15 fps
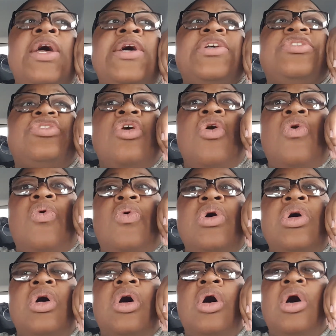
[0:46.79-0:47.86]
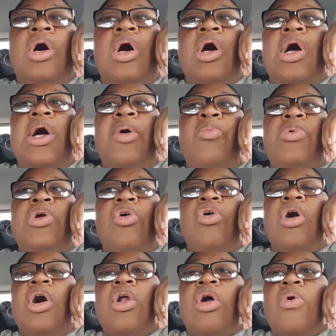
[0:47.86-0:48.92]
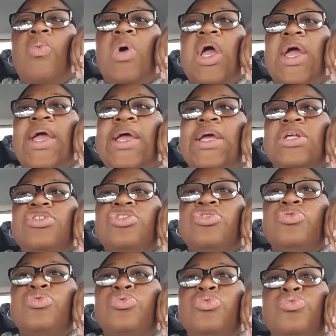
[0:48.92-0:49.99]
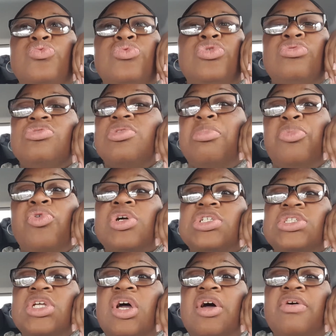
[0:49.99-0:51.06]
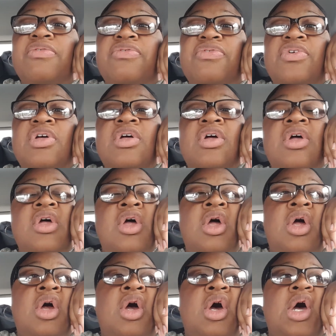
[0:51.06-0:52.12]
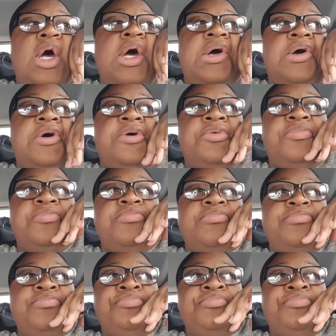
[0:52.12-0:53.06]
So um, we are on our way to do some more stuff. Um,